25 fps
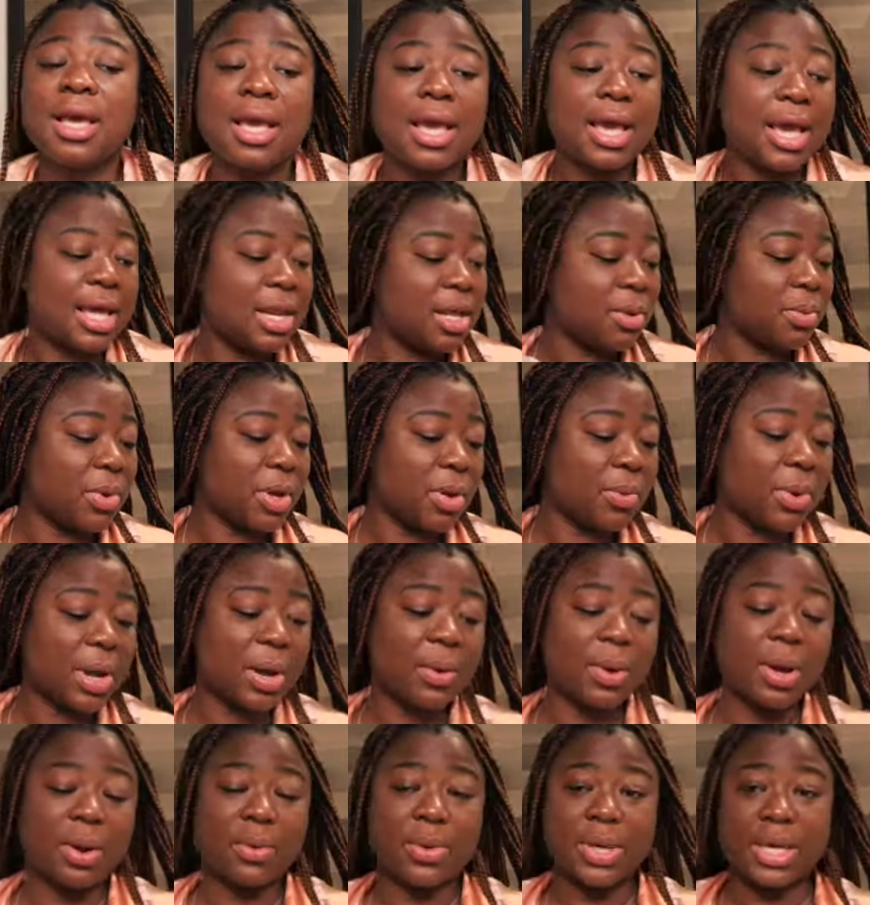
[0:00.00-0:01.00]
Anyway,
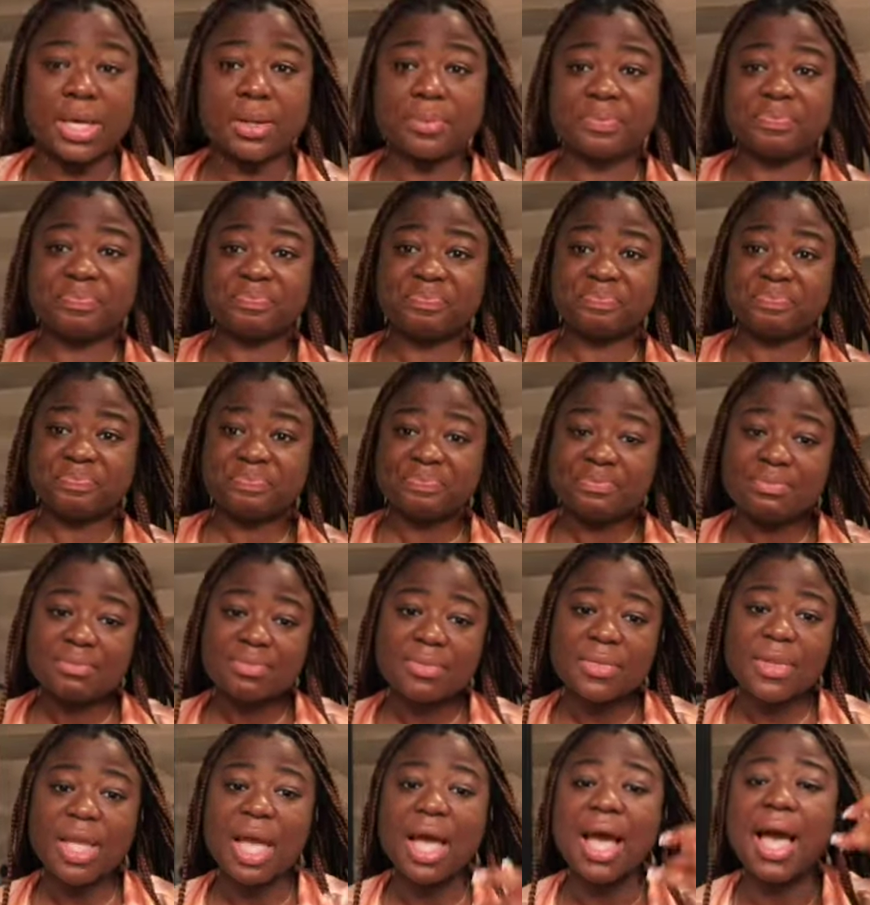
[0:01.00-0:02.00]
where were we?
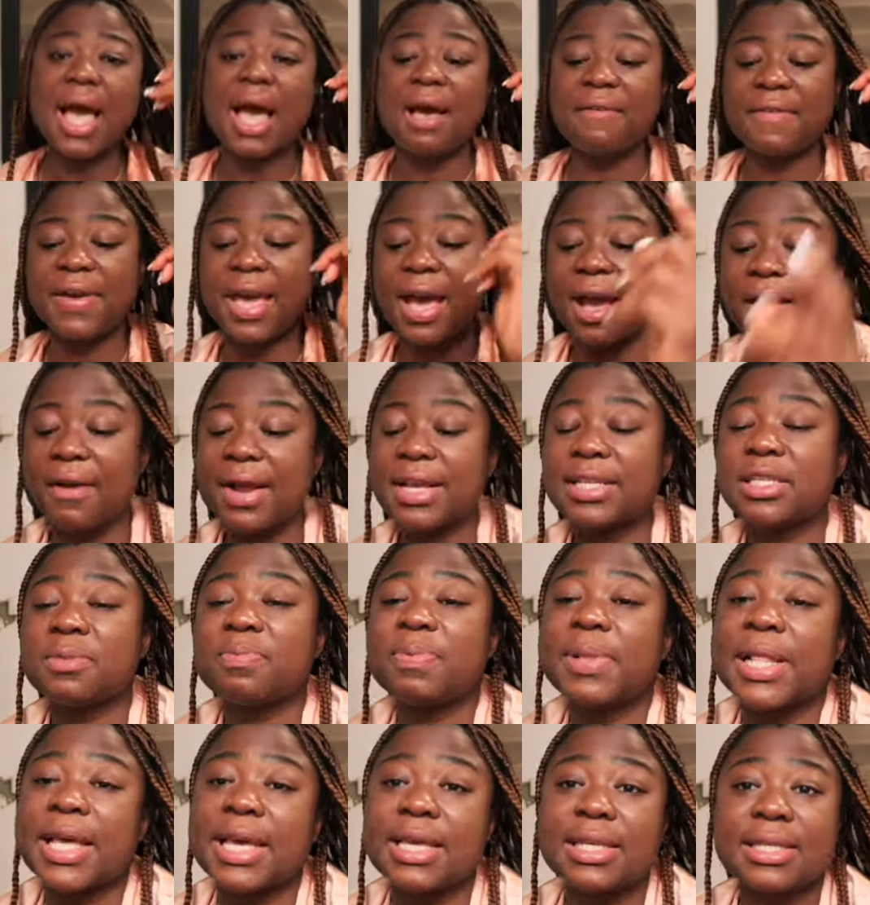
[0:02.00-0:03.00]
I have Khara's
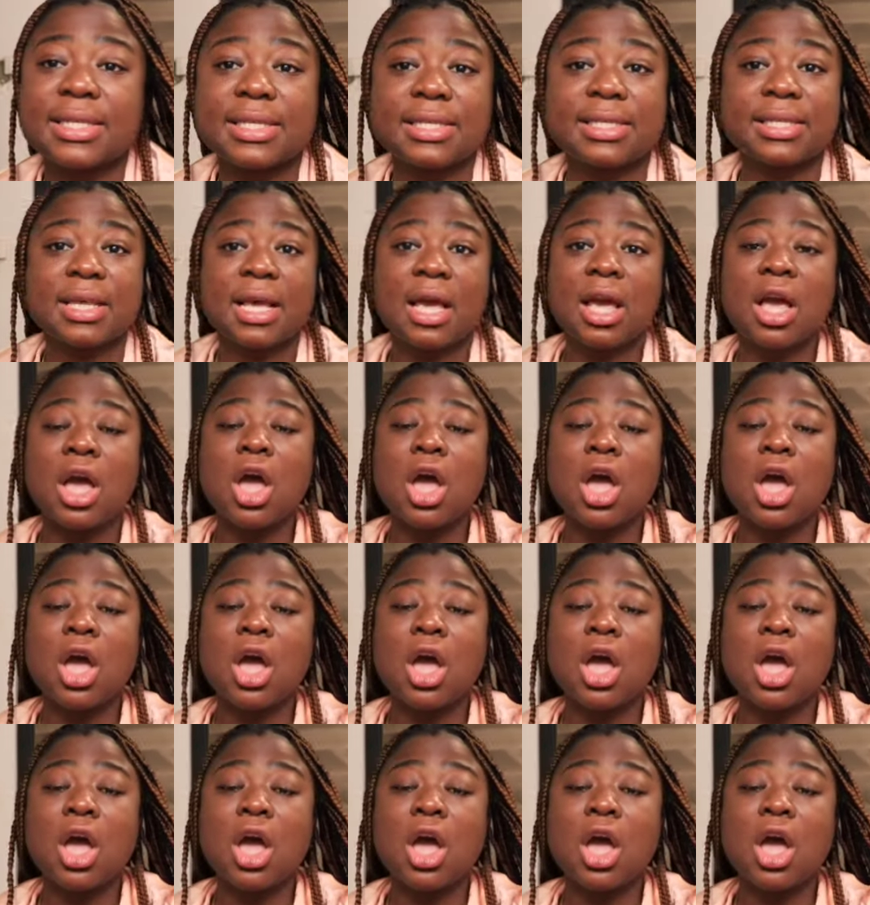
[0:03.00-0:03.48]
Place